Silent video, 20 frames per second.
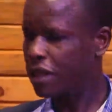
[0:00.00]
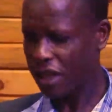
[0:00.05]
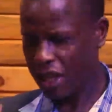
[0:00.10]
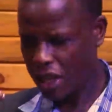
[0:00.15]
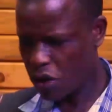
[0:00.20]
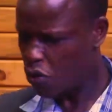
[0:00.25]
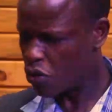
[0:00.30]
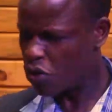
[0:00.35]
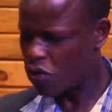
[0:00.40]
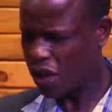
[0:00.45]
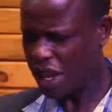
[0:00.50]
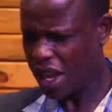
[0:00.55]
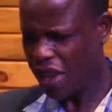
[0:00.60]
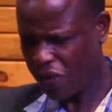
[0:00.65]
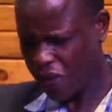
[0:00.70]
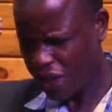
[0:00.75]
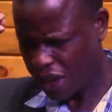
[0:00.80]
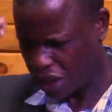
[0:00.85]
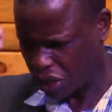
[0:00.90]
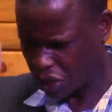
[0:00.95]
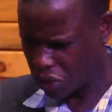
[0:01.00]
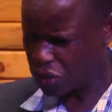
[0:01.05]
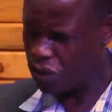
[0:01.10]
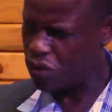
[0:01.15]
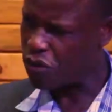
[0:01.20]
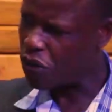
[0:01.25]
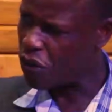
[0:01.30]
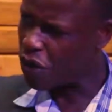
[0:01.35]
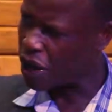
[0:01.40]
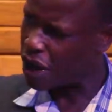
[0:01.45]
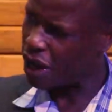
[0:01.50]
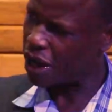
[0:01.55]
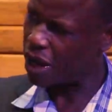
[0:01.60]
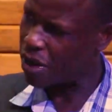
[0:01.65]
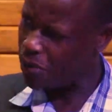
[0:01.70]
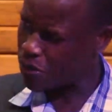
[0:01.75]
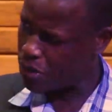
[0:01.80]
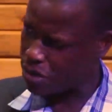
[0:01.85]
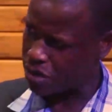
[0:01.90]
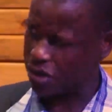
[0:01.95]
He would, if he stood for
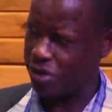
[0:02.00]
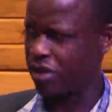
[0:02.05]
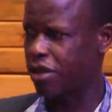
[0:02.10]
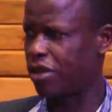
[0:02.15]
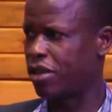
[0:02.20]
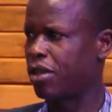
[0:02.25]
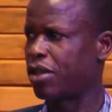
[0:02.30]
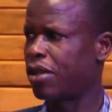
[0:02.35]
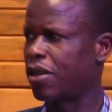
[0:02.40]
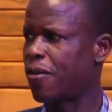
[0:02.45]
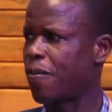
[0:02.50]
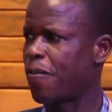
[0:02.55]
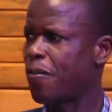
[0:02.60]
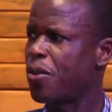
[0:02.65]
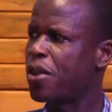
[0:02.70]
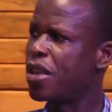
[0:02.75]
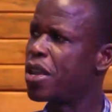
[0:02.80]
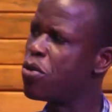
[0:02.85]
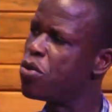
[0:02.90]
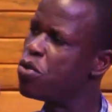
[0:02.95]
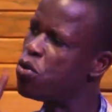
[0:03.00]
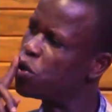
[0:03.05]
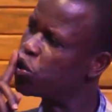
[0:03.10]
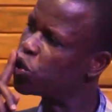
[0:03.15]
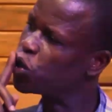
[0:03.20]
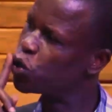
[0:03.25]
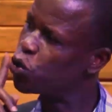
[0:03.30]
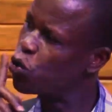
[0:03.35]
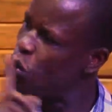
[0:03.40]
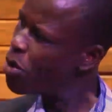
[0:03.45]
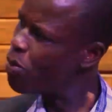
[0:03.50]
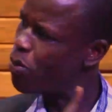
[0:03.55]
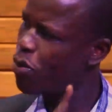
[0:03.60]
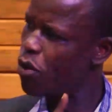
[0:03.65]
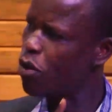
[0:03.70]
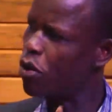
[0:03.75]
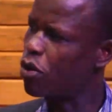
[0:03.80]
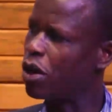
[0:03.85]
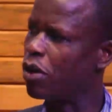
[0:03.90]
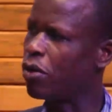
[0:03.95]
any post, he would sweep
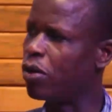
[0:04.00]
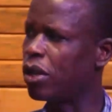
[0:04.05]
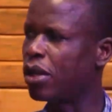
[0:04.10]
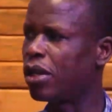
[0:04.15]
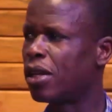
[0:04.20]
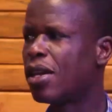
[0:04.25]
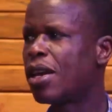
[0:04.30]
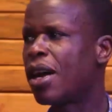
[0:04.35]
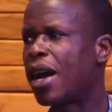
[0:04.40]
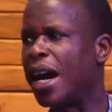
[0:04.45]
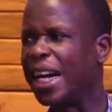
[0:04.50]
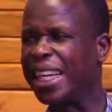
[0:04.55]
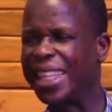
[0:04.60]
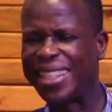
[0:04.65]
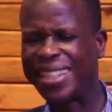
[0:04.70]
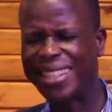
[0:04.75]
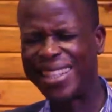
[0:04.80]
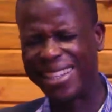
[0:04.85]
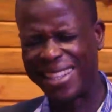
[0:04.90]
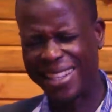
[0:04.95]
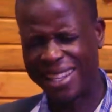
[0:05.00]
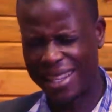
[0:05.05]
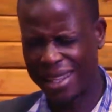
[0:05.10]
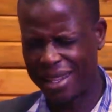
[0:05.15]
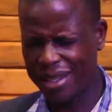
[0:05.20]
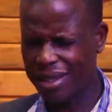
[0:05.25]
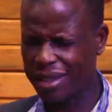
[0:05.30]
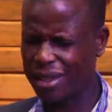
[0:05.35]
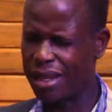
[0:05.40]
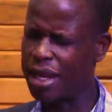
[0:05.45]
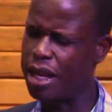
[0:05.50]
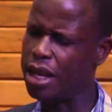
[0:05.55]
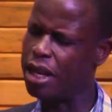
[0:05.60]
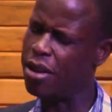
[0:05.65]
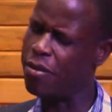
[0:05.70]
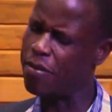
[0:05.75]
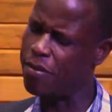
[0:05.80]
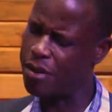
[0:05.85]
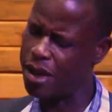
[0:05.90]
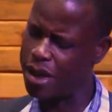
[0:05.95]
all the way. I see this
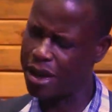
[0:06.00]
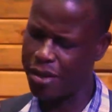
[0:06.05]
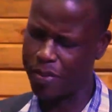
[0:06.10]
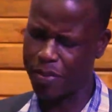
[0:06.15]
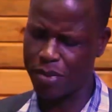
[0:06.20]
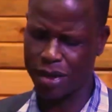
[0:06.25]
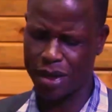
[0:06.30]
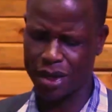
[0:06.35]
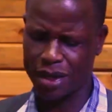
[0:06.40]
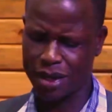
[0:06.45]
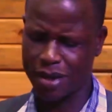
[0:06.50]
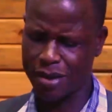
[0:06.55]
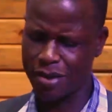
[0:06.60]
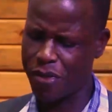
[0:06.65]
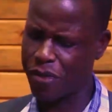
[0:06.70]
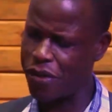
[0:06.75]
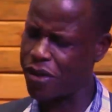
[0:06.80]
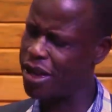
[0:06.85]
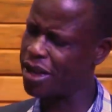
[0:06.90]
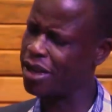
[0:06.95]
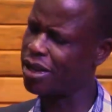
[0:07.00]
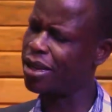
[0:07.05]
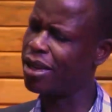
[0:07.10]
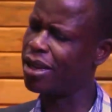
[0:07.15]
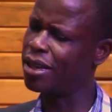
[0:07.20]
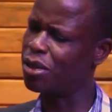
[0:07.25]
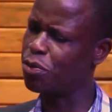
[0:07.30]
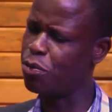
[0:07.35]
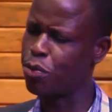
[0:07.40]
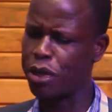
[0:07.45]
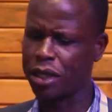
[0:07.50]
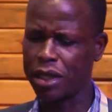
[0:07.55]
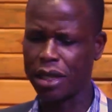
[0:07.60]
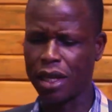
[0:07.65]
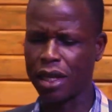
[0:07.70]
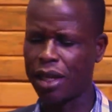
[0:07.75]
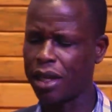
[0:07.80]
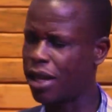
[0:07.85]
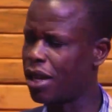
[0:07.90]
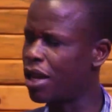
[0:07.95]
in many political things,
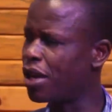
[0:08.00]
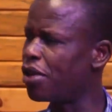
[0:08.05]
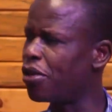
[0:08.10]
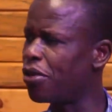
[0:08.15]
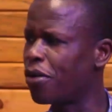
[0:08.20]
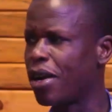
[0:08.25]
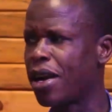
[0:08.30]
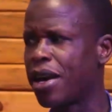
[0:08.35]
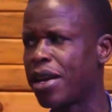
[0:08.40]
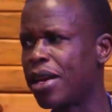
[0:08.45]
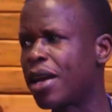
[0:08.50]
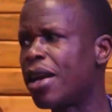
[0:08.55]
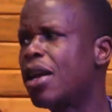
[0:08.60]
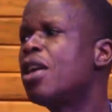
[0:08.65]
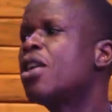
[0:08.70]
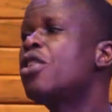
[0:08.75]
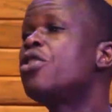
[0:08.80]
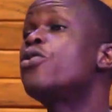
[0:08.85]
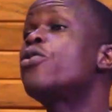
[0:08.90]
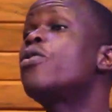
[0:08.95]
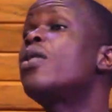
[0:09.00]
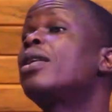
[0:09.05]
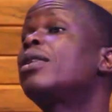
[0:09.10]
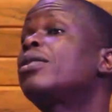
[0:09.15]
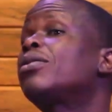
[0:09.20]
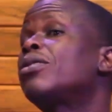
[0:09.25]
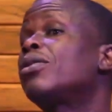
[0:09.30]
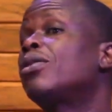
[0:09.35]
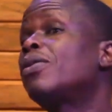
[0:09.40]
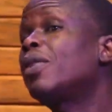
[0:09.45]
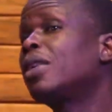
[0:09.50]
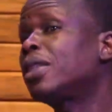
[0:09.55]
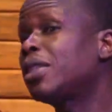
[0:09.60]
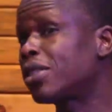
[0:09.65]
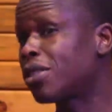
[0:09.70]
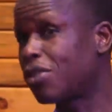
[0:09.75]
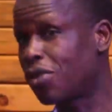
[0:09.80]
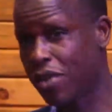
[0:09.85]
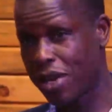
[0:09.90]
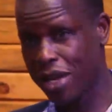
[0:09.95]
especially here in Uganda. You want to know what
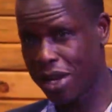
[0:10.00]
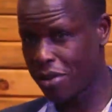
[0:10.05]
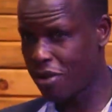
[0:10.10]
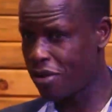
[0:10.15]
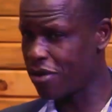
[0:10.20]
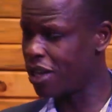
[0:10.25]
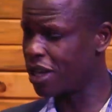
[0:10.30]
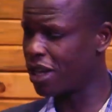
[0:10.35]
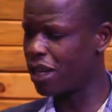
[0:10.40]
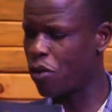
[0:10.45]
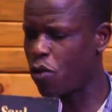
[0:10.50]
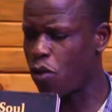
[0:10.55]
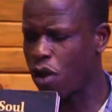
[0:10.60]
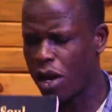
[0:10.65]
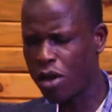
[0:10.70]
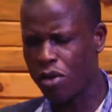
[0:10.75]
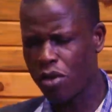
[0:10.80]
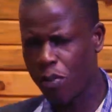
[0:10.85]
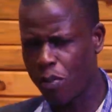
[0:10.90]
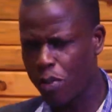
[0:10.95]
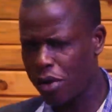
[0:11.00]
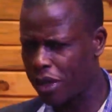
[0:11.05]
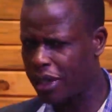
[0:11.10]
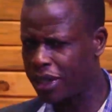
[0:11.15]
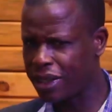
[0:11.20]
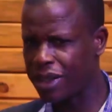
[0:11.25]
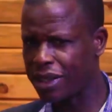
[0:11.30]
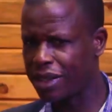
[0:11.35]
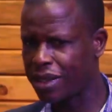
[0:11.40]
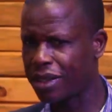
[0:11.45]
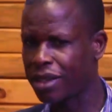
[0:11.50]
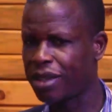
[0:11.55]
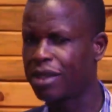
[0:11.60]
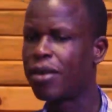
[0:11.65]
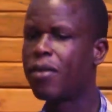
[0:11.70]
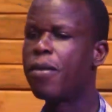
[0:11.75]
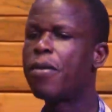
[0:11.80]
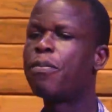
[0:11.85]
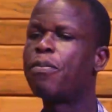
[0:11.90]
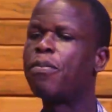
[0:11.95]
is going on in the world of
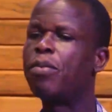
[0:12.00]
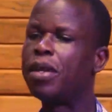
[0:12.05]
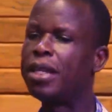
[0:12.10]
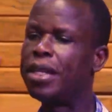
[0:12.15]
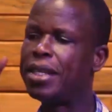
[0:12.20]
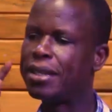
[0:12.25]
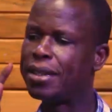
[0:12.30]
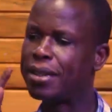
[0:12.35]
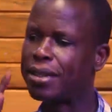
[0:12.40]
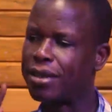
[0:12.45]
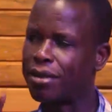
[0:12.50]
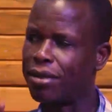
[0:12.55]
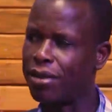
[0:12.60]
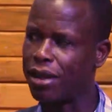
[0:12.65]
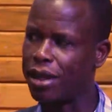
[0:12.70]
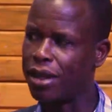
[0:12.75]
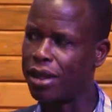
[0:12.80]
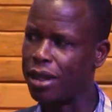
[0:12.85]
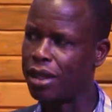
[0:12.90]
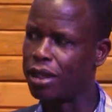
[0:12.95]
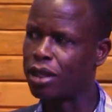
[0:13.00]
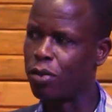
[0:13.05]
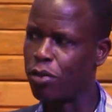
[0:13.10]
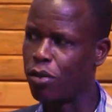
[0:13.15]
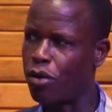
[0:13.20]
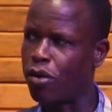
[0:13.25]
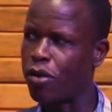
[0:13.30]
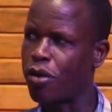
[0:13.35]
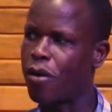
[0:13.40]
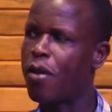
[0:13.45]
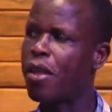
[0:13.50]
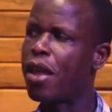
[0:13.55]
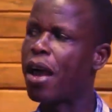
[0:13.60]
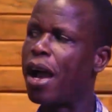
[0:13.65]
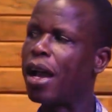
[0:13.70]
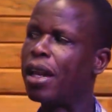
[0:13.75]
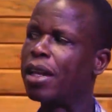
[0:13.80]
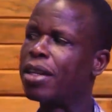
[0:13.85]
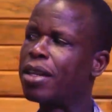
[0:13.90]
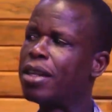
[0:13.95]
politics? Please read this book.
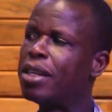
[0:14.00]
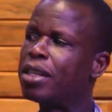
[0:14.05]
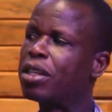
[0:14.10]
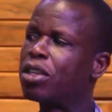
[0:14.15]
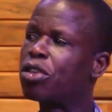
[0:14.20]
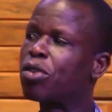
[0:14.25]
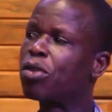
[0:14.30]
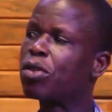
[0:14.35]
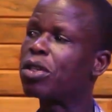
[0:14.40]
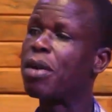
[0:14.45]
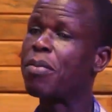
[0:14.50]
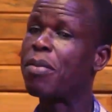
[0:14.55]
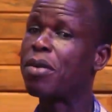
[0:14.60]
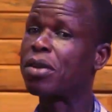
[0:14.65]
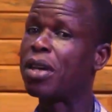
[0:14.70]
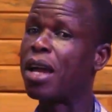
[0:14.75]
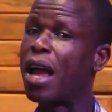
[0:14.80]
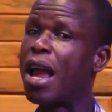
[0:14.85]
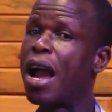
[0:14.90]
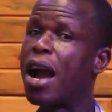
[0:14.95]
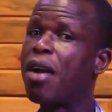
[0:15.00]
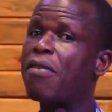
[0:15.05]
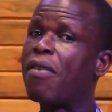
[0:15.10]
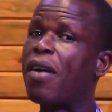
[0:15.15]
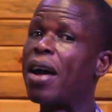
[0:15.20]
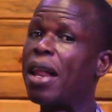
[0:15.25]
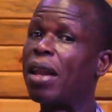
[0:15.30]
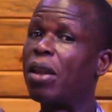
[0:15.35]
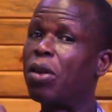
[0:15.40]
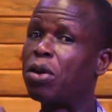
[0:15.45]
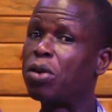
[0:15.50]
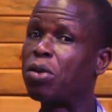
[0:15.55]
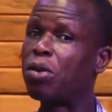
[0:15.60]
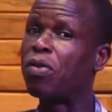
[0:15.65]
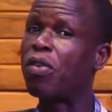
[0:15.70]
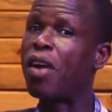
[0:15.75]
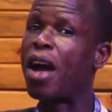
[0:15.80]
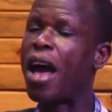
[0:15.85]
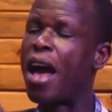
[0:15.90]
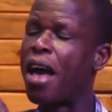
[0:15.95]
And it talks about, I have a lot
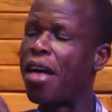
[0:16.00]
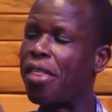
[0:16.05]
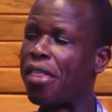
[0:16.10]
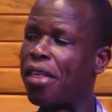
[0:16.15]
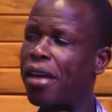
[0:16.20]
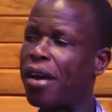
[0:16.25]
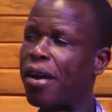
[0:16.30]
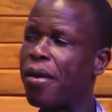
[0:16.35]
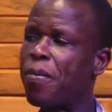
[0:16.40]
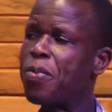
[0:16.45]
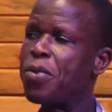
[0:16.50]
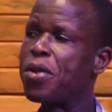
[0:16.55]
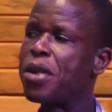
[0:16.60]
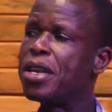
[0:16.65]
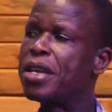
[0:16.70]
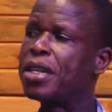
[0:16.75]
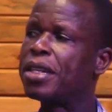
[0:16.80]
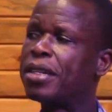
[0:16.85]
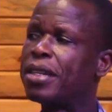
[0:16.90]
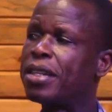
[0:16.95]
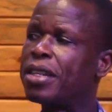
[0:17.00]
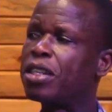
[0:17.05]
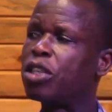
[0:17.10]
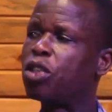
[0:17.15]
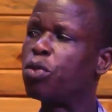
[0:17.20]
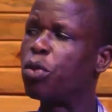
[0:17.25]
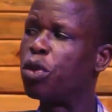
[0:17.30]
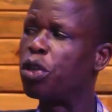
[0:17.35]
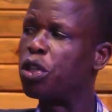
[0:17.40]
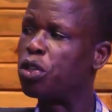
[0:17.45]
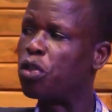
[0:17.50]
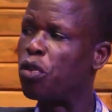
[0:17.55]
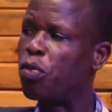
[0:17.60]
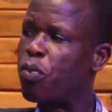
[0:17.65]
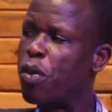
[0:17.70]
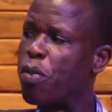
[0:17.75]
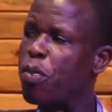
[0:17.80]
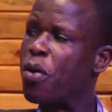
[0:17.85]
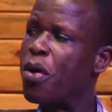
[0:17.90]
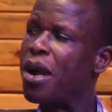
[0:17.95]
of other testimonies
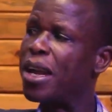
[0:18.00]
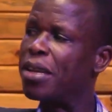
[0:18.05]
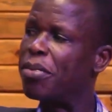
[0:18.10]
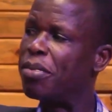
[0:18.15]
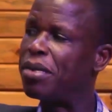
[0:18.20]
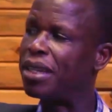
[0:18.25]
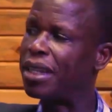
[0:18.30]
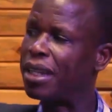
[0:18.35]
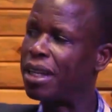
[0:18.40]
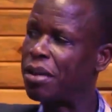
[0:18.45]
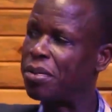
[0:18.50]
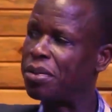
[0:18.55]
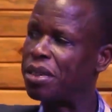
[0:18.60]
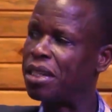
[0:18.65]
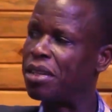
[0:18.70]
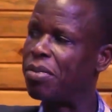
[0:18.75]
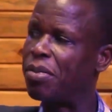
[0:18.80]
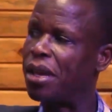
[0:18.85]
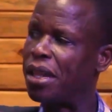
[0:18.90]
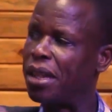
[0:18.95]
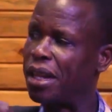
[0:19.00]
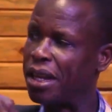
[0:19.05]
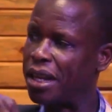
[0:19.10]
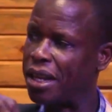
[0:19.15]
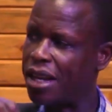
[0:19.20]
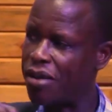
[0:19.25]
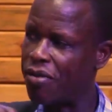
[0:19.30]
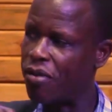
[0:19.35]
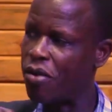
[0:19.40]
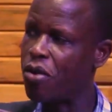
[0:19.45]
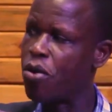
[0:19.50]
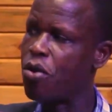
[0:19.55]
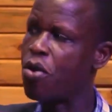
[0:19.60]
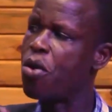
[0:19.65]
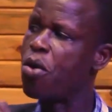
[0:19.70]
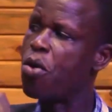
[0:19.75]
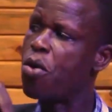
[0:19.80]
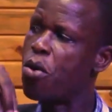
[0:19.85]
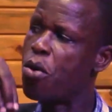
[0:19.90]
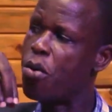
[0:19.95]
of people who had been captured by the devil,
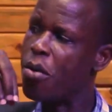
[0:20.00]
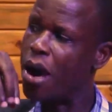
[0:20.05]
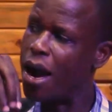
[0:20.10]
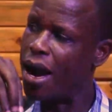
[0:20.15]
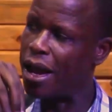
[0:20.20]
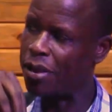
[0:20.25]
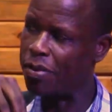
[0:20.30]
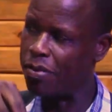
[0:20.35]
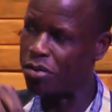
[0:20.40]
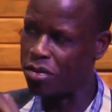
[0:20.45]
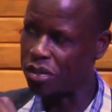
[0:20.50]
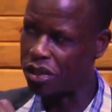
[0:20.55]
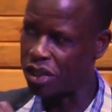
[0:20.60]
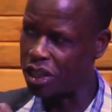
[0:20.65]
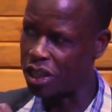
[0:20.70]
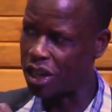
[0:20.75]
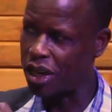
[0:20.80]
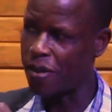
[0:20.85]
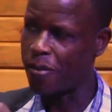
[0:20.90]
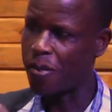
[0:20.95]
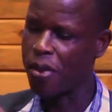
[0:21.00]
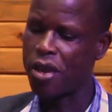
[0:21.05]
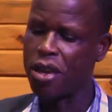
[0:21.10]
whom I put here.